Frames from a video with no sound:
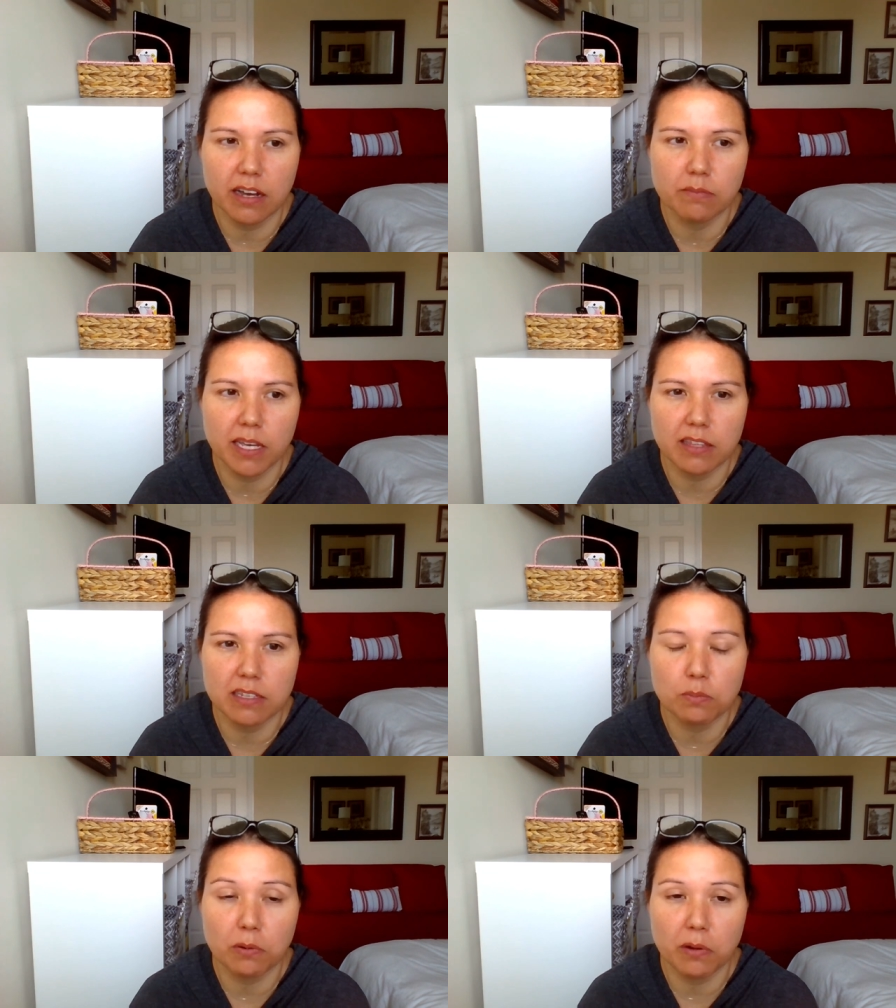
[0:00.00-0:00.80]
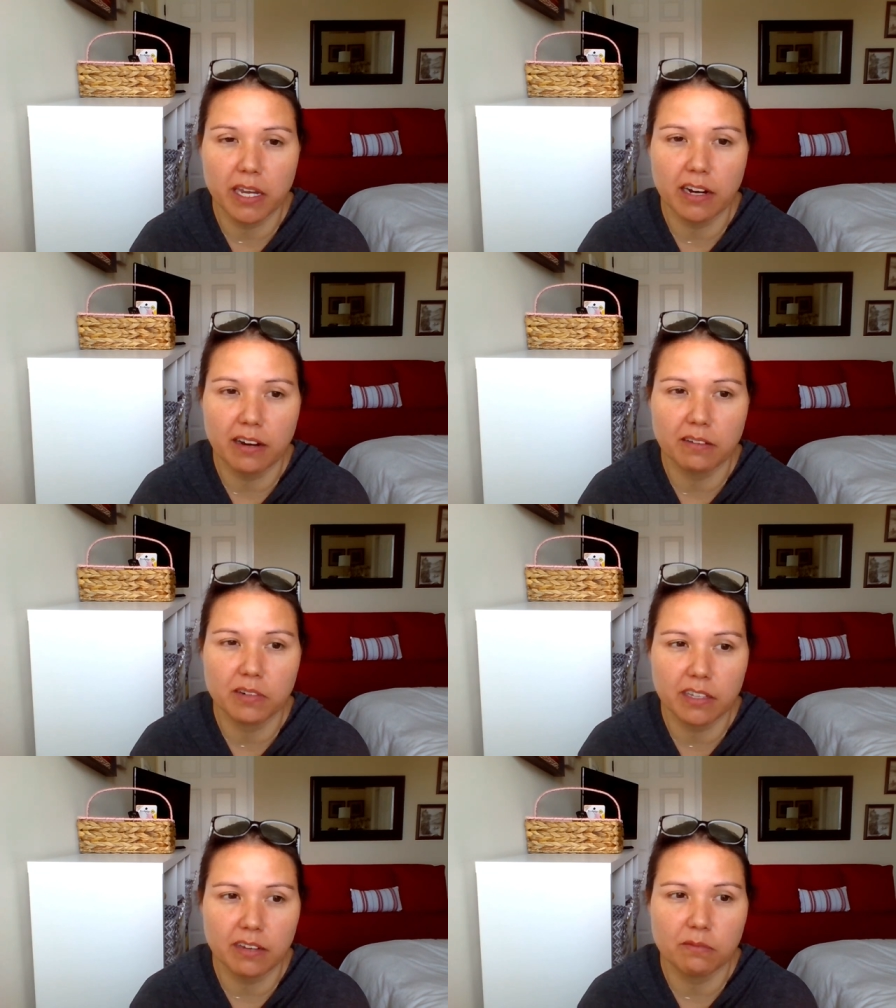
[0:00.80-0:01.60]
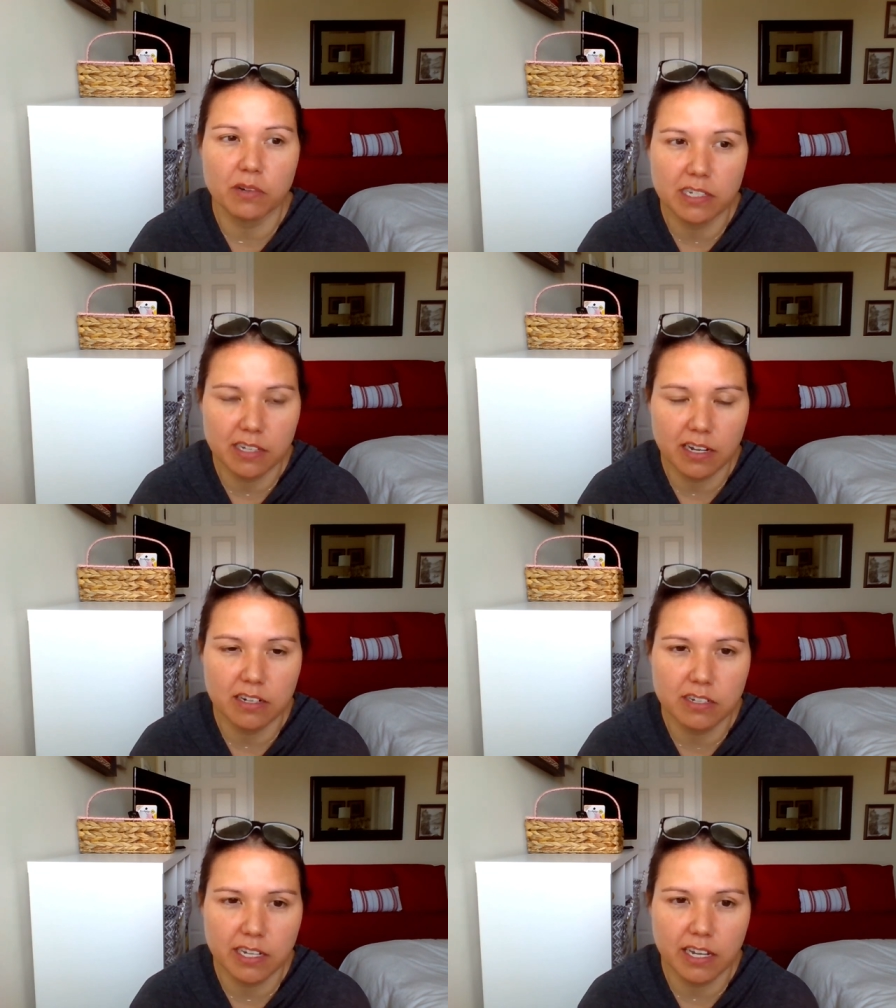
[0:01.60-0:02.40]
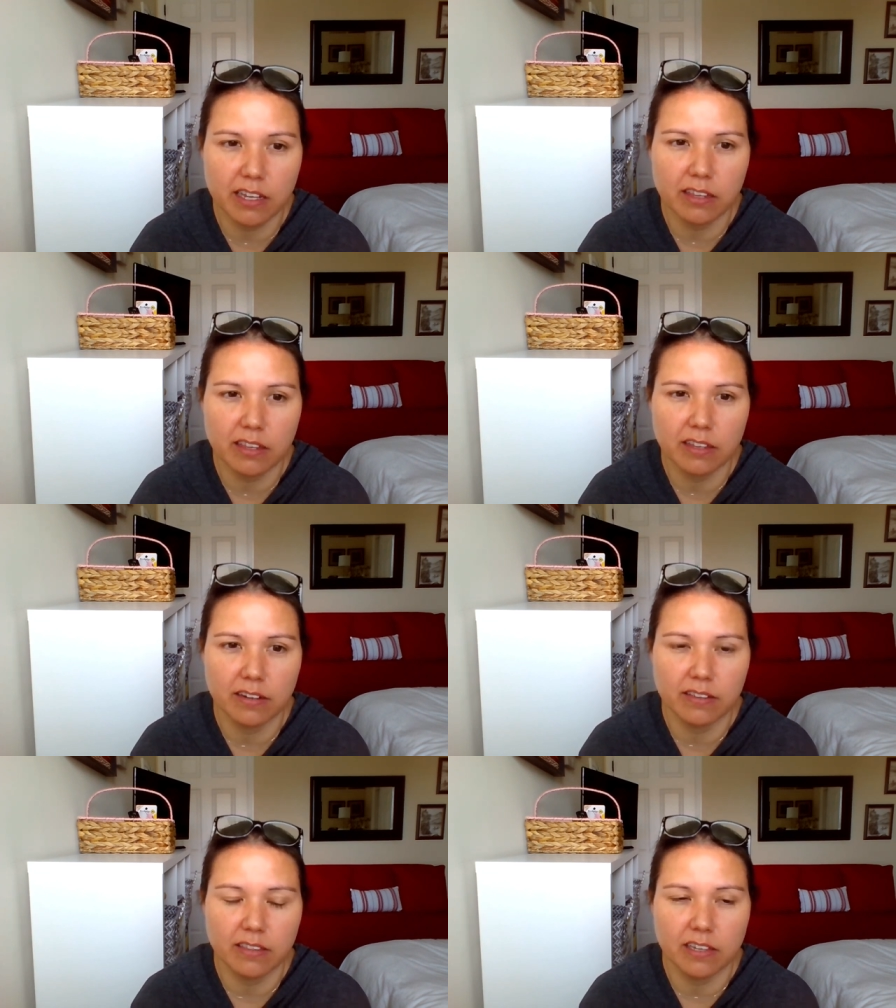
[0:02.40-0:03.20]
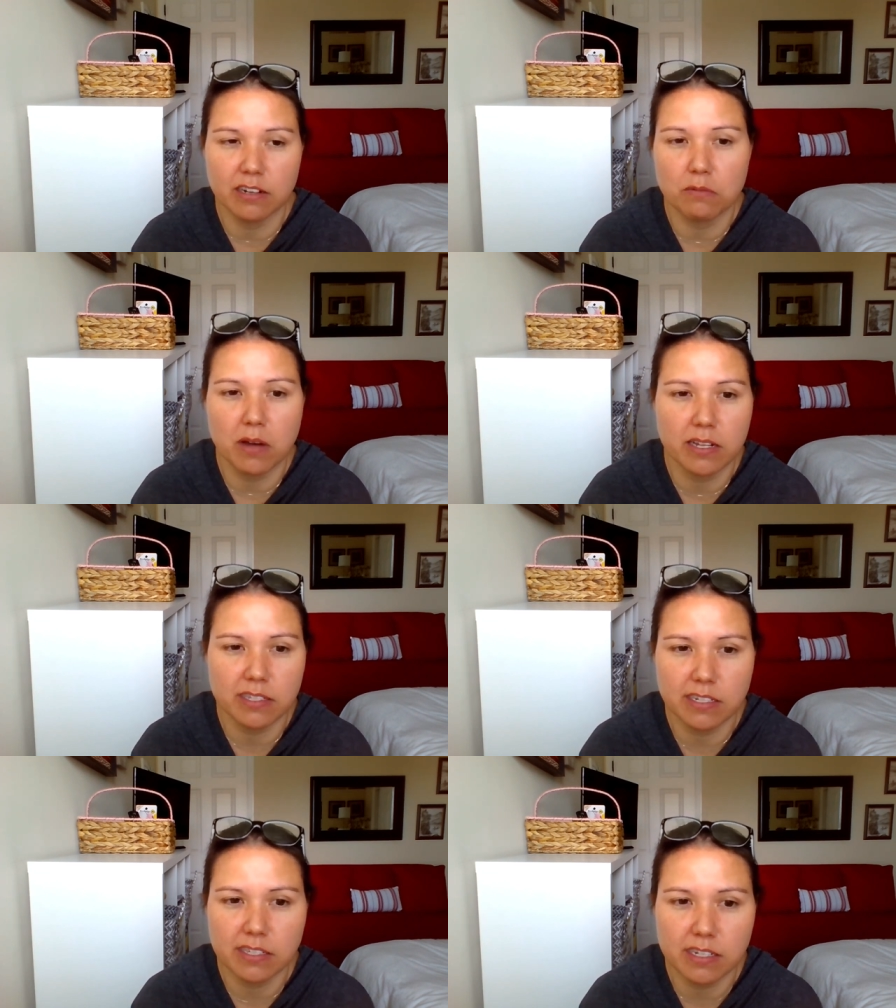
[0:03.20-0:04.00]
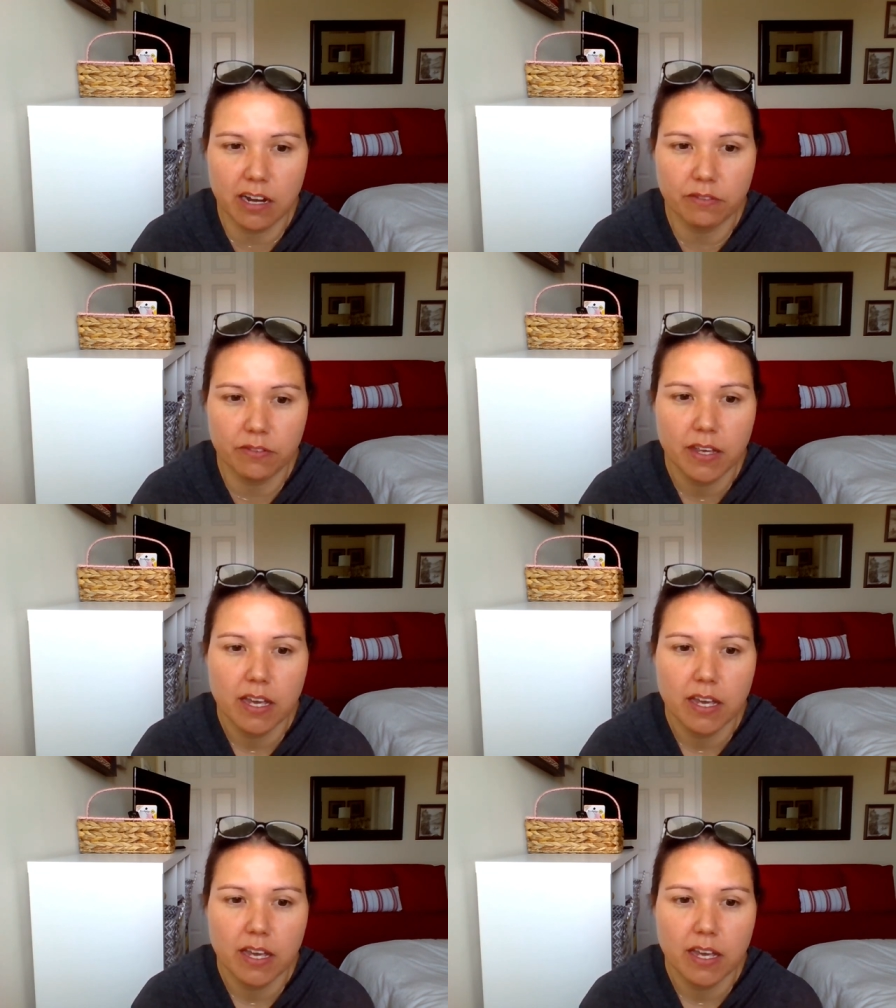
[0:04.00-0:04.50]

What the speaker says: At this point, I really wanted to understand the nuancey stuff.